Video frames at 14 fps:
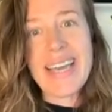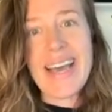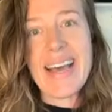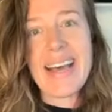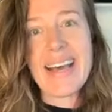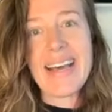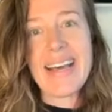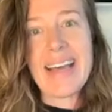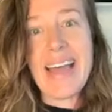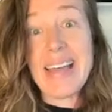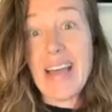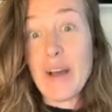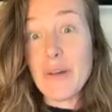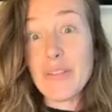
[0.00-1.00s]

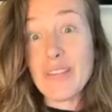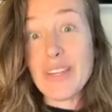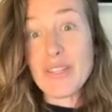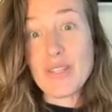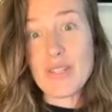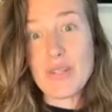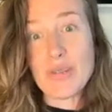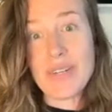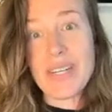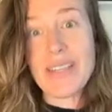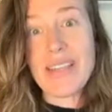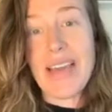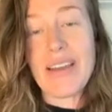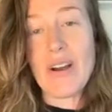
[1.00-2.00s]
and health
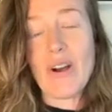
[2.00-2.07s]
industry that